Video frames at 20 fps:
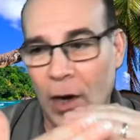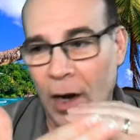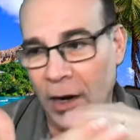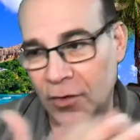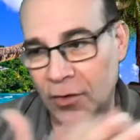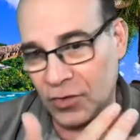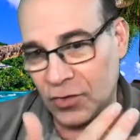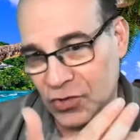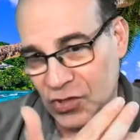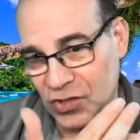
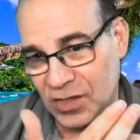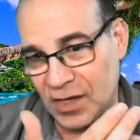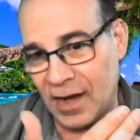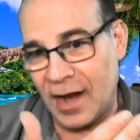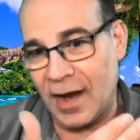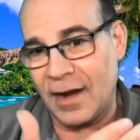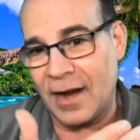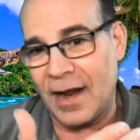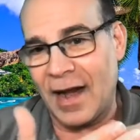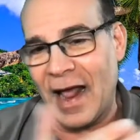
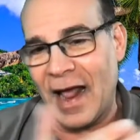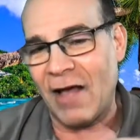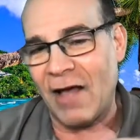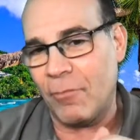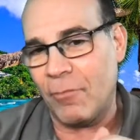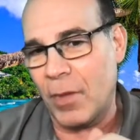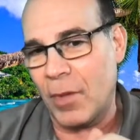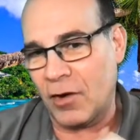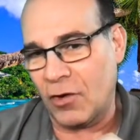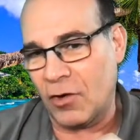understand and
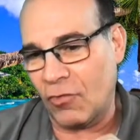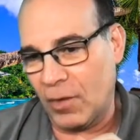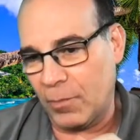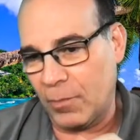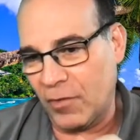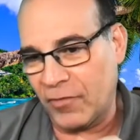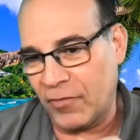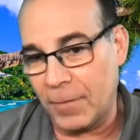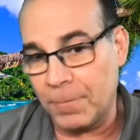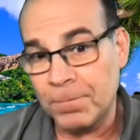have better
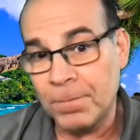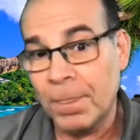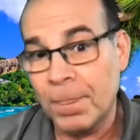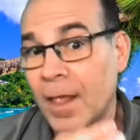grip of it.